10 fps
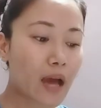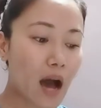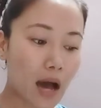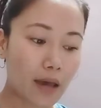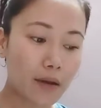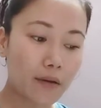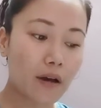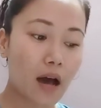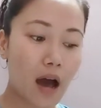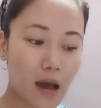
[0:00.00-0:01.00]
Hire,
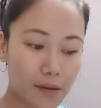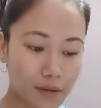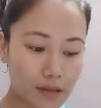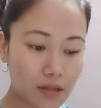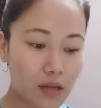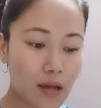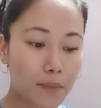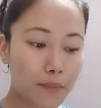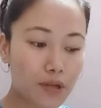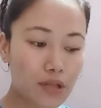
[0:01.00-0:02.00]
heiress.
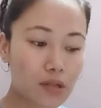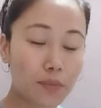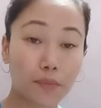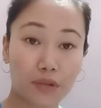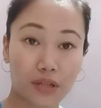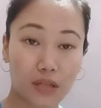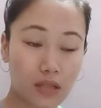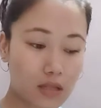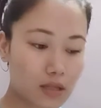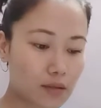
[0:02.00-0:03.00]
Priest,
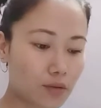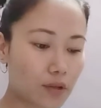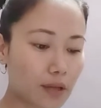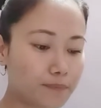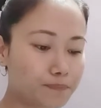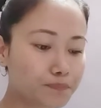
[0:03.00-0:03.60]
priestess. Okay,